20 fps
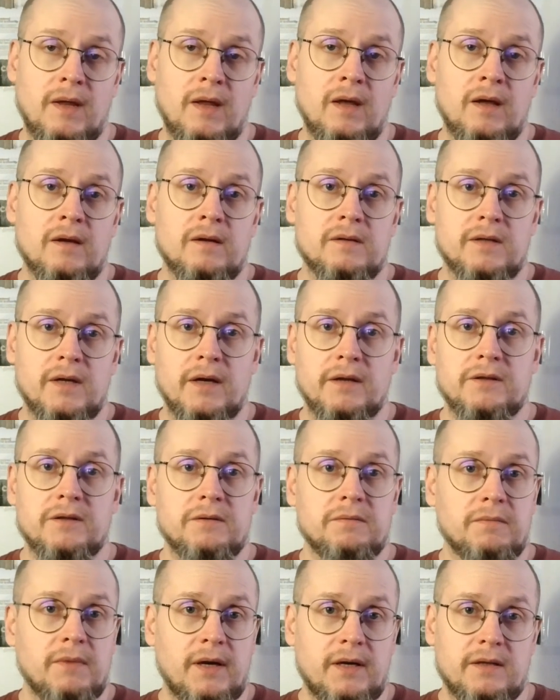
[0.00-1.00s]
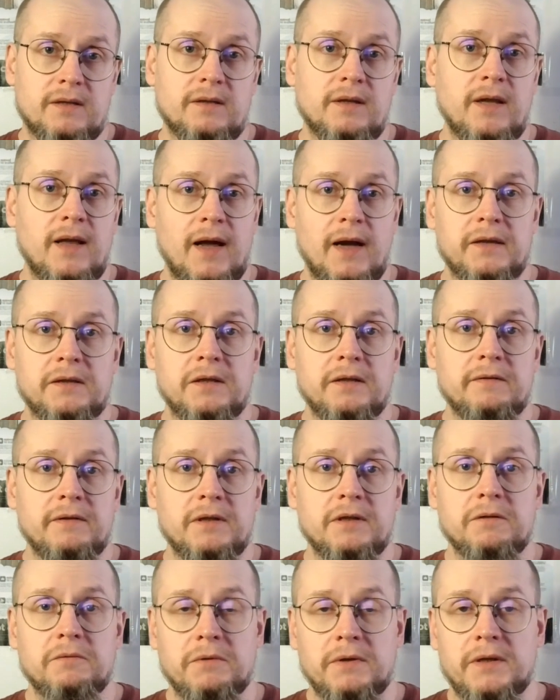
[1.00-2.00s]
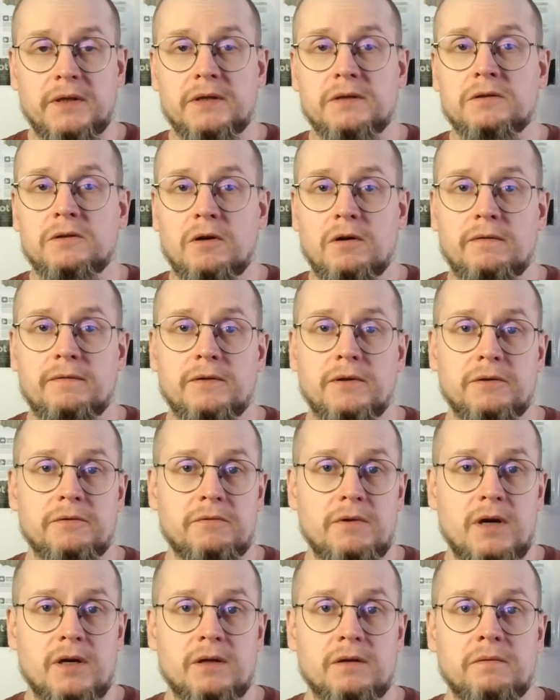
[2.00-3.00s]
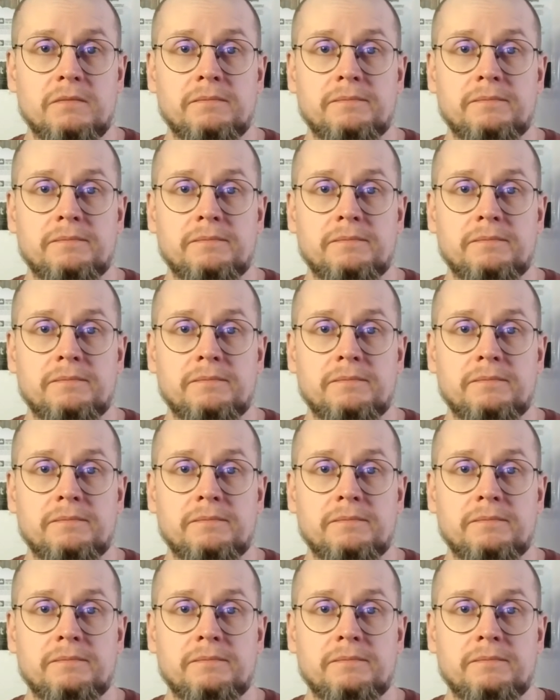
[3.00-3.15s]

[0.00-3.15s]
such as the active ingredient of a drug.